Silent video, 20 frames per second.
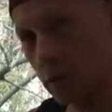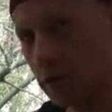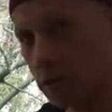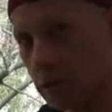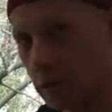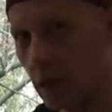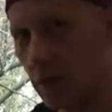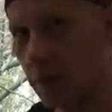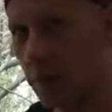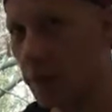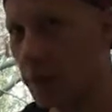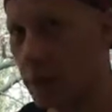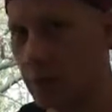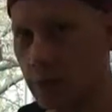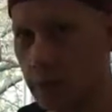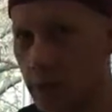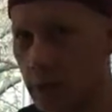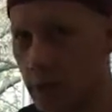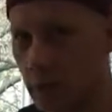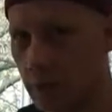dump it,
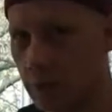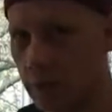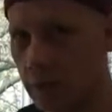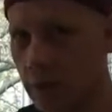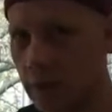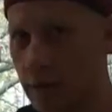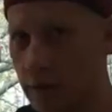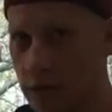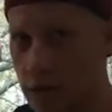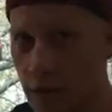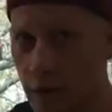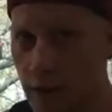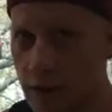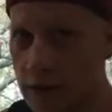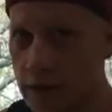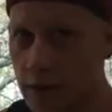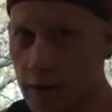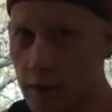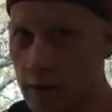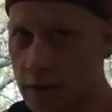in the trash,
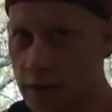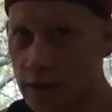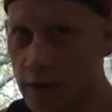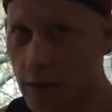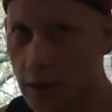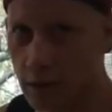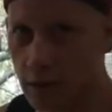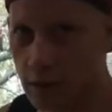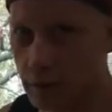in a container,